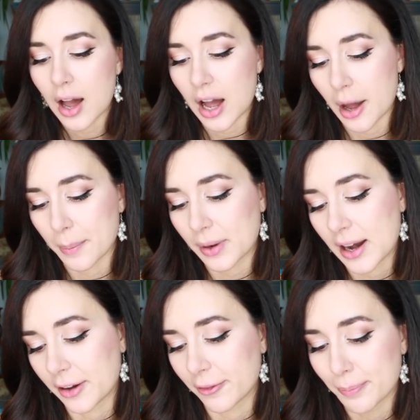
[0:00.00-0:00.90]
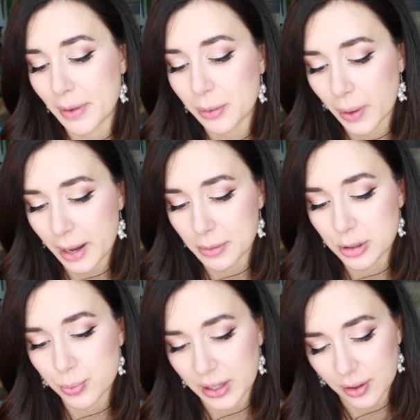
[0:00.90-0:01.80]
um, kind of midway
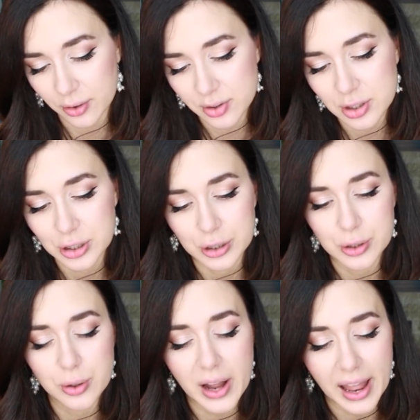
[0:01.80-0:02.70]
between those two.